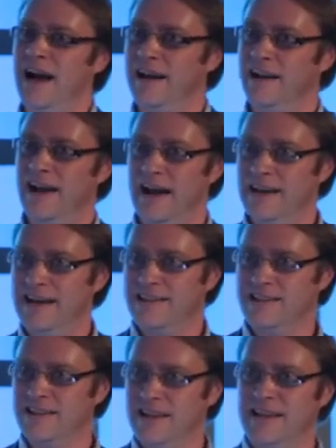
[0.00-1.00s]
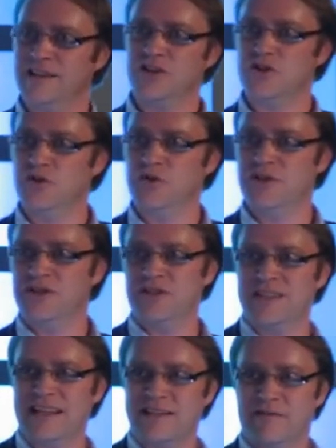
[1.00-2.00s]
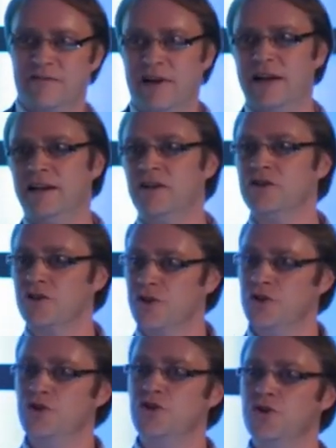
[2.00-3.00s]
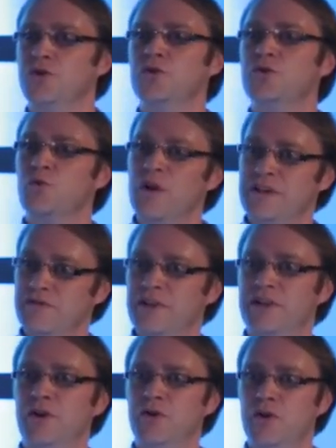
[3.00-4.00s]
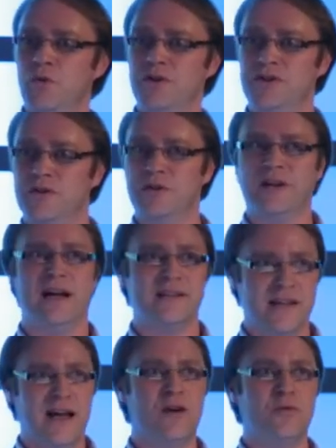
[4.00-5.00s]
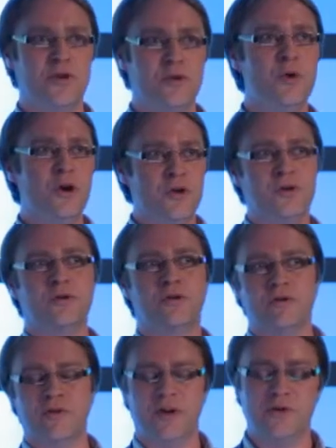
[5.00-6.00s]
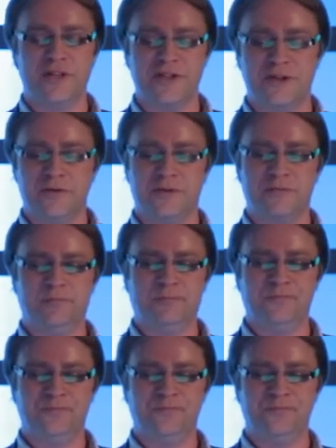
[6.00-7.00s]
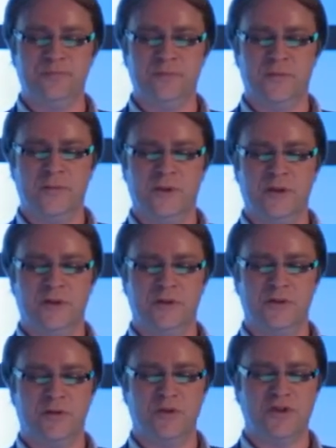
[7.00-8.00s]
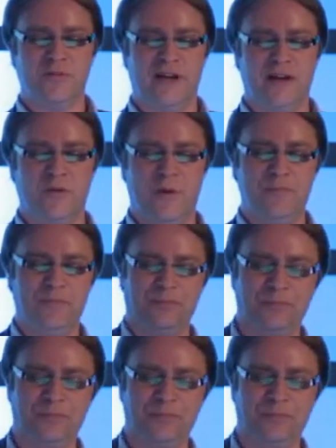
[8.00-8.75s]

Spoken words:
and that's linked to the success and failure. So you can choose which video you want to look at to help you uncover those issues. So we'll just play one.